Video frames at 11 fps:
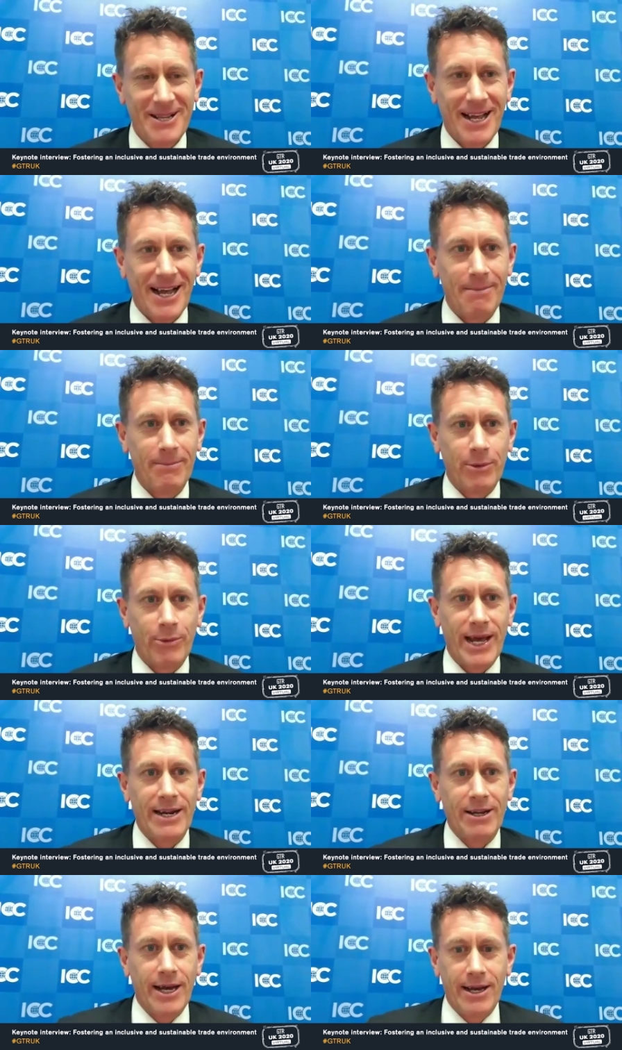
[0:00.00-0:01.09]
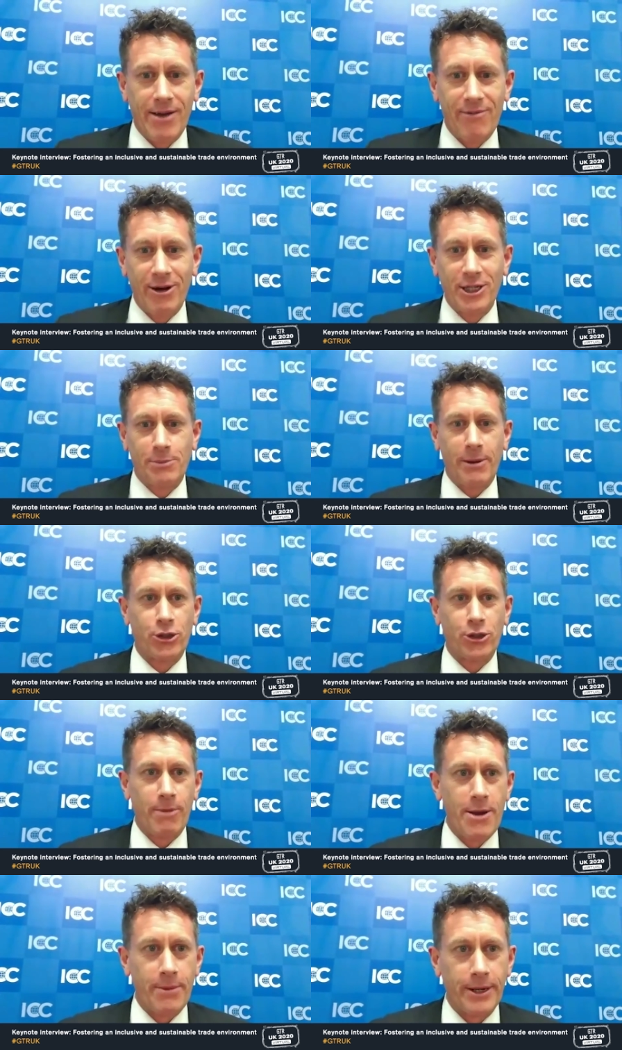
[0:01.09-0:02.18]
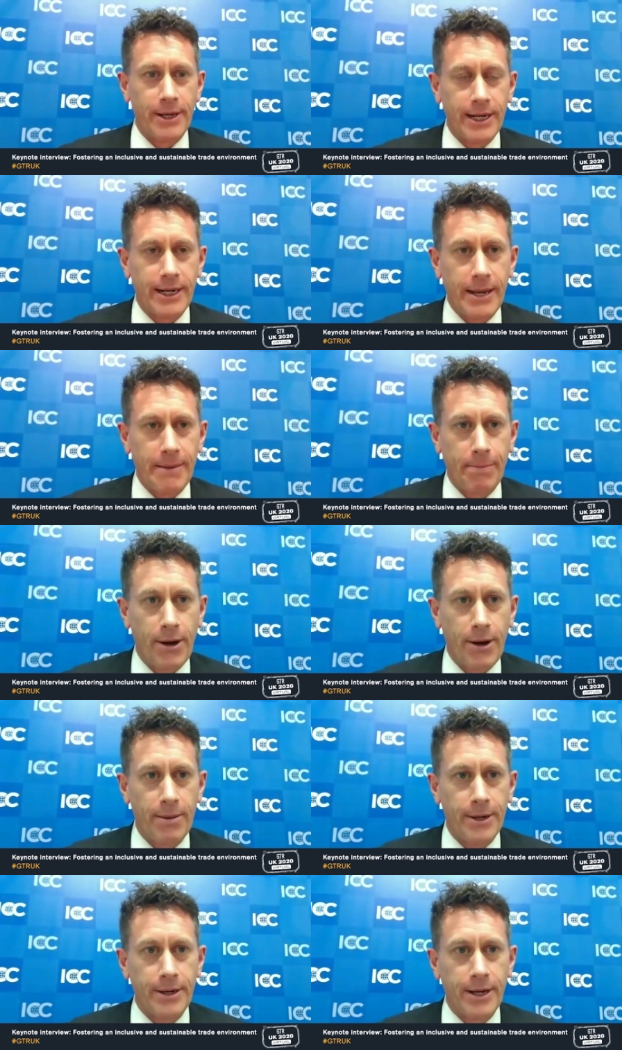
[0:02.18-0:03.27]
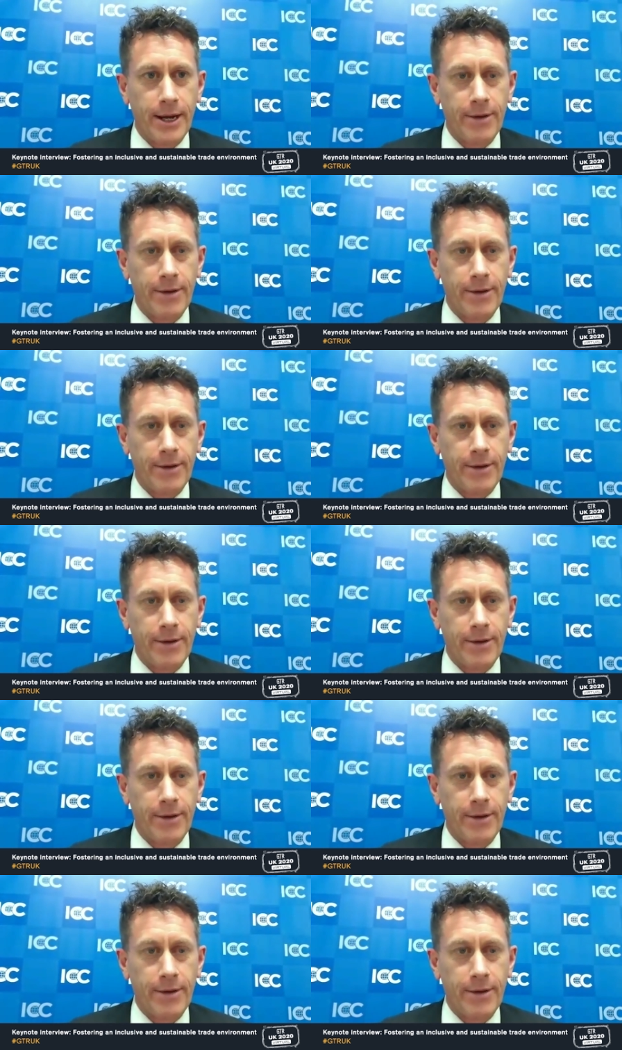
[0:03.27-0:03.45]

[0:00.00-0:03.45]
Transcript: But we had a very special moment in Parliament,